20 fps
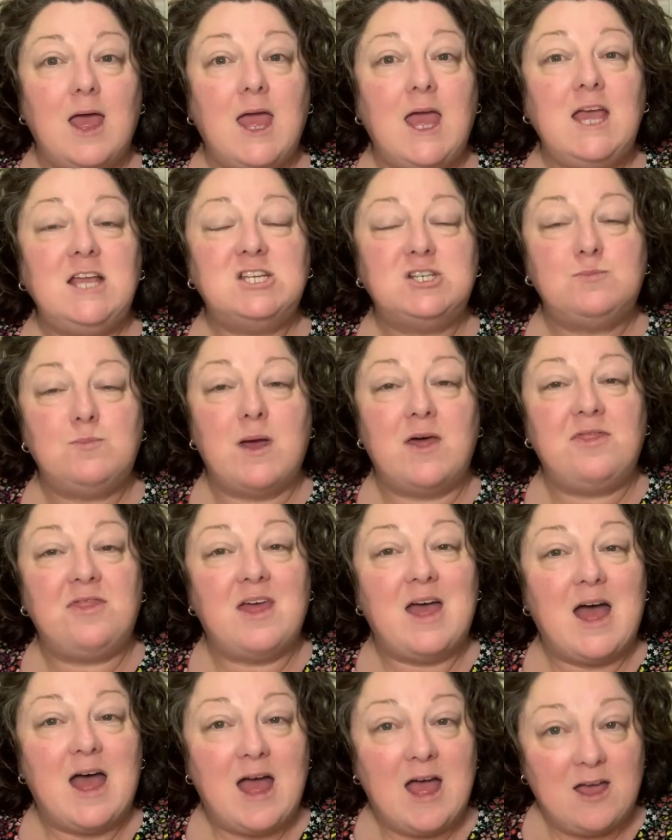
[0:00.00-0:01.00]
Each month
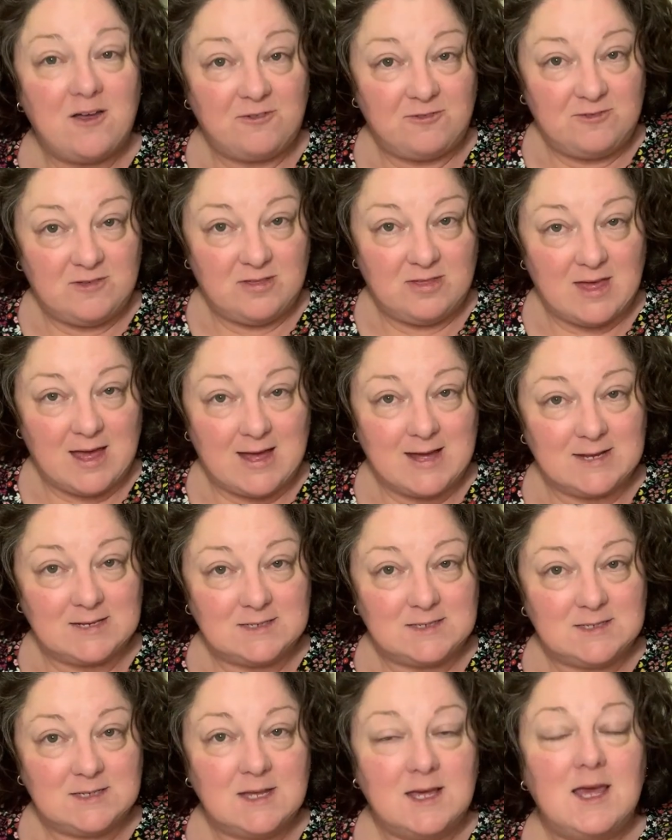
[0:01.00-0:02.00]
after
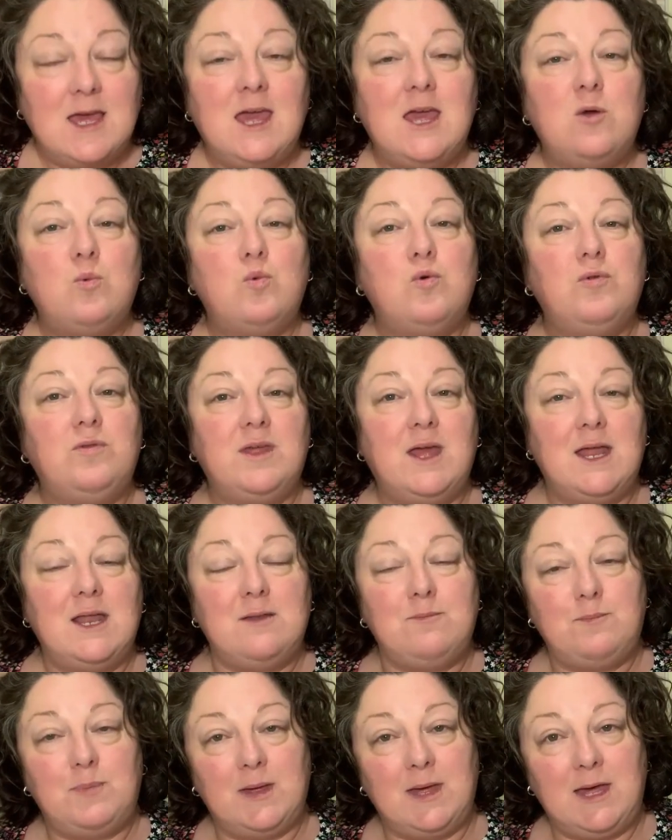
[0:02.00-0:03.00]
that, it will
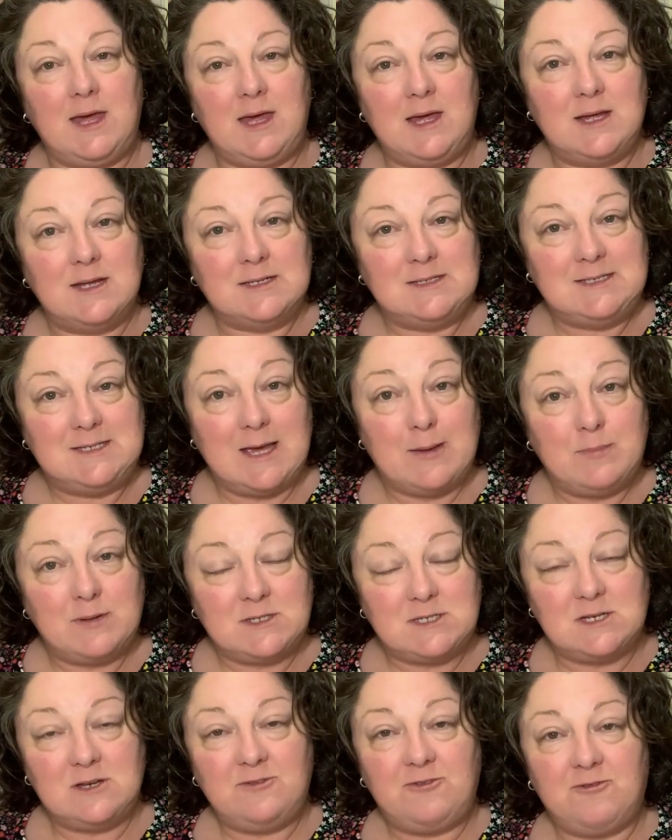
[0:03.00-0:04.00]
then be
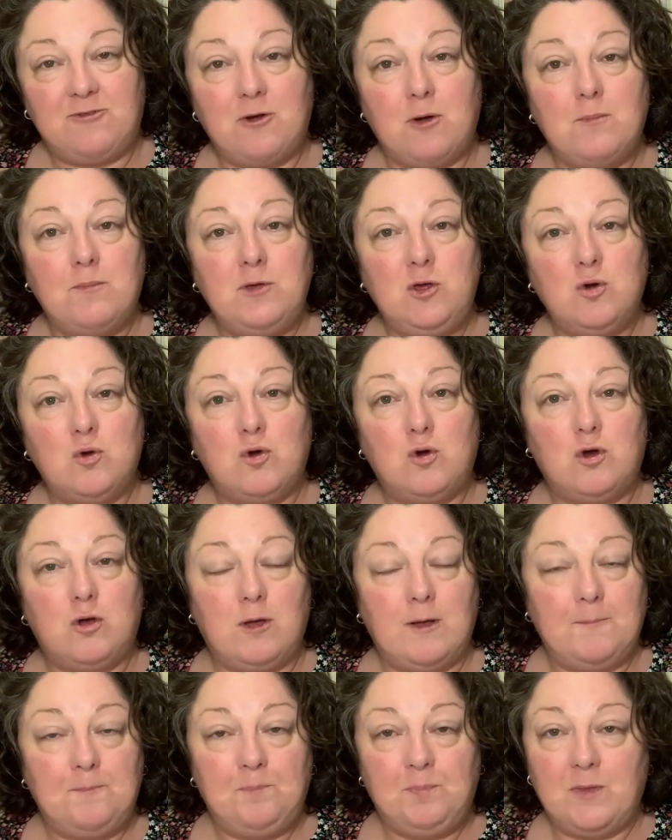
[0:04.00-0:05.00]
debited from
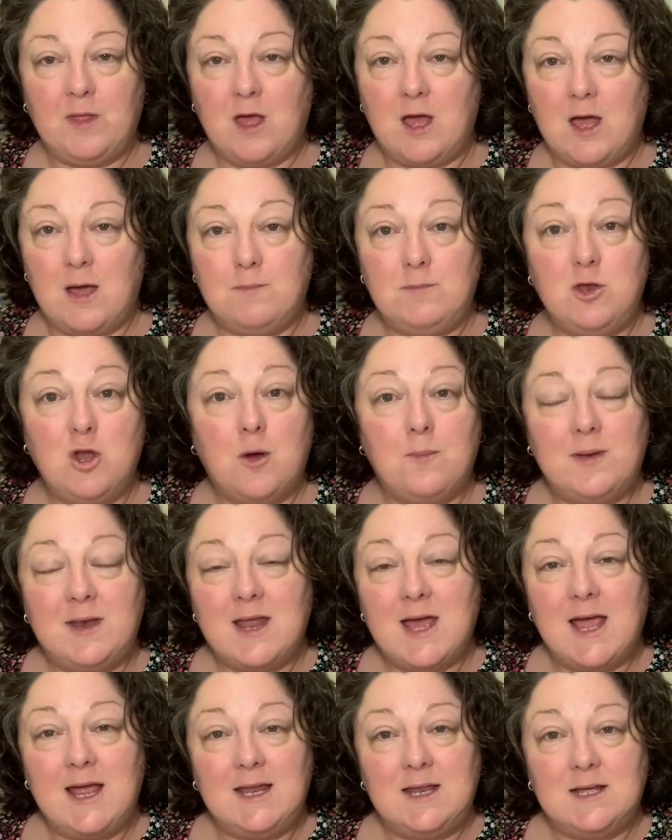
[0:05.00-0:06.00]
your
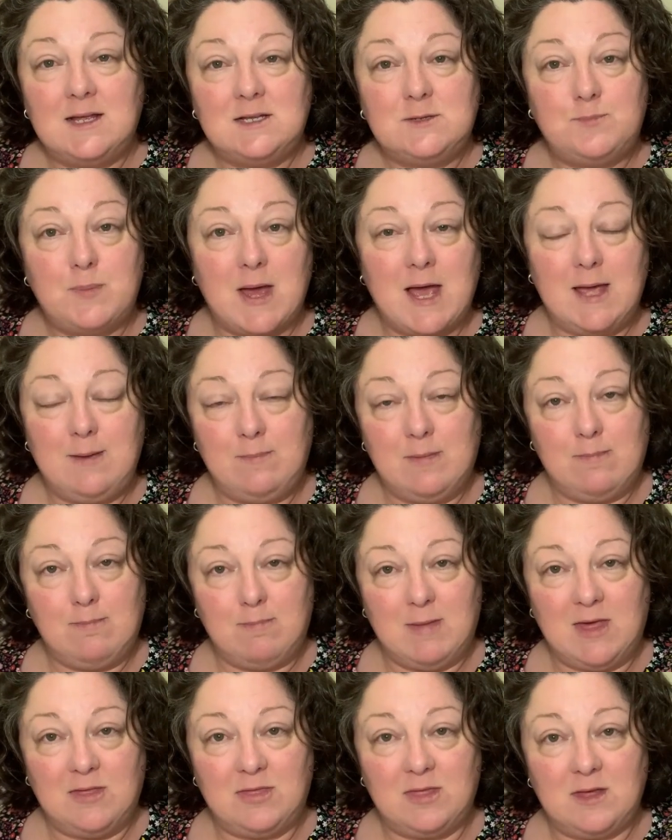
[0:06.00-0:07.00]
nominated payment
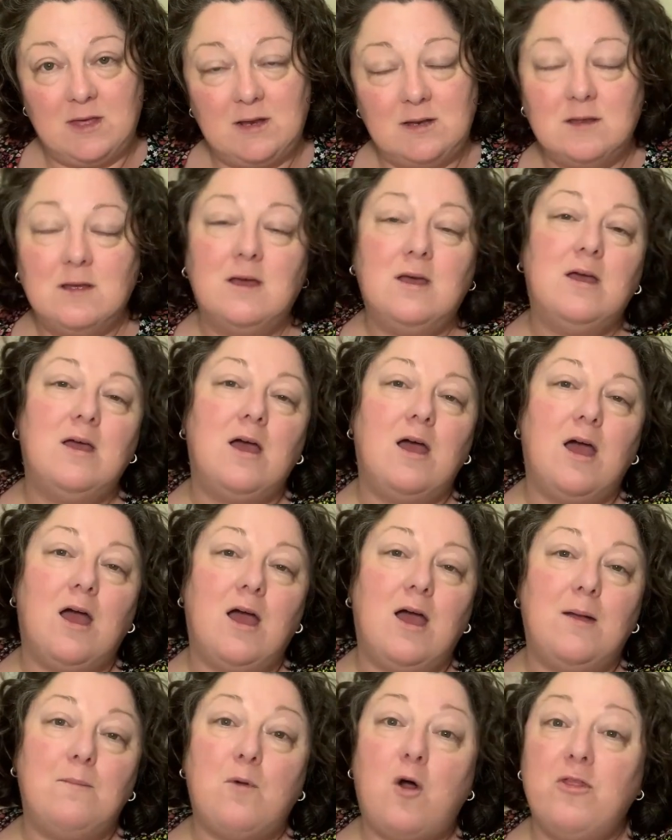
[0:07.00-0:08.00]
method
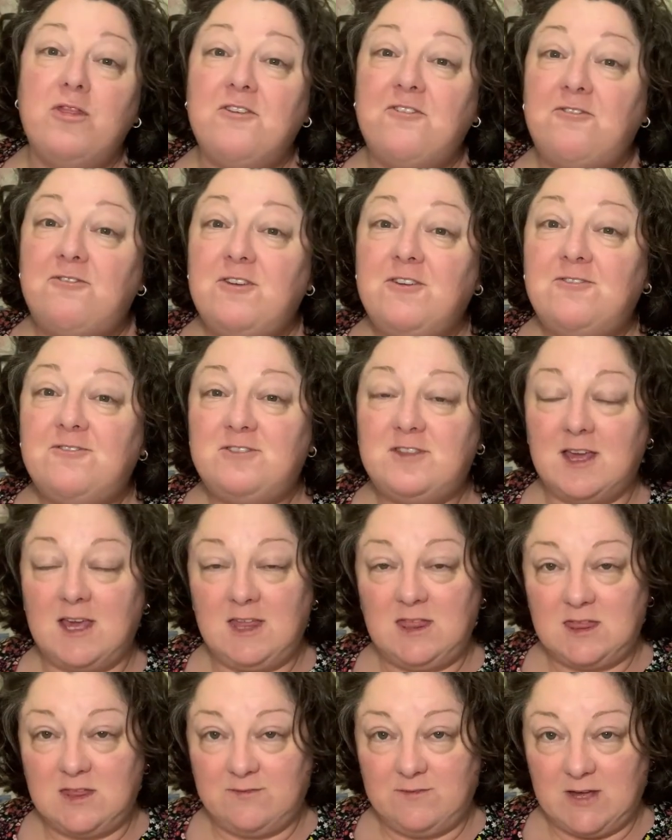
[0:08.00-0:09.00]
on the
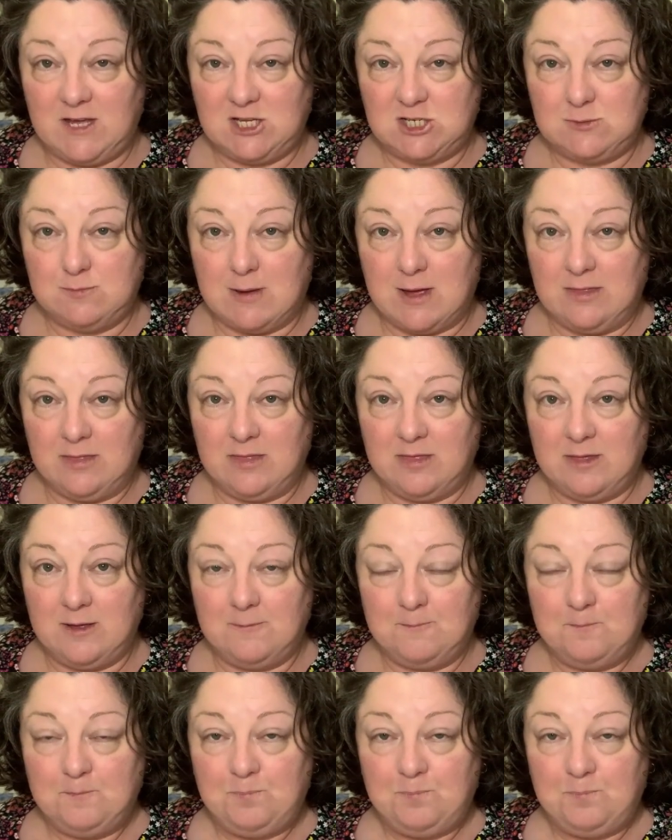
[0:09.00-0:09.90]
15th of each month.